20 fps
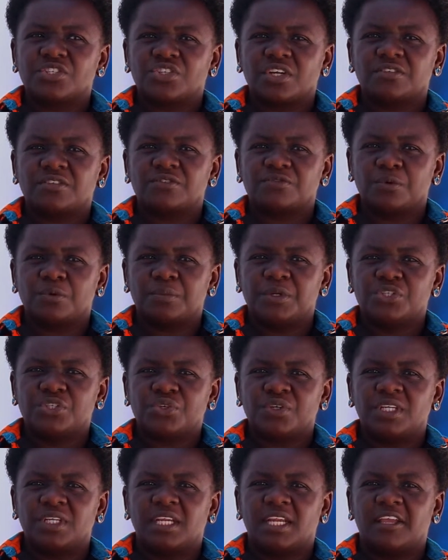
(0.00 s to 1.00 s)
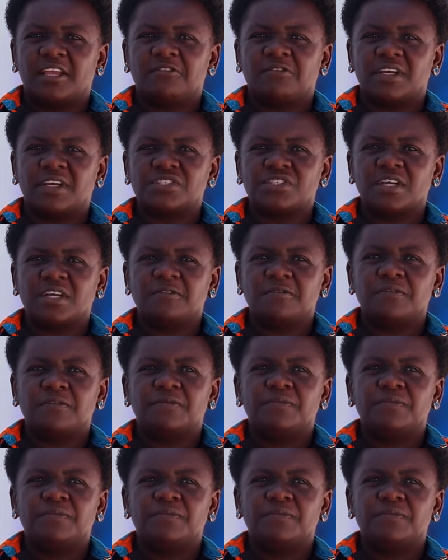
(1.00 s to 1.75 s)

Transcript: transformation in Naivasha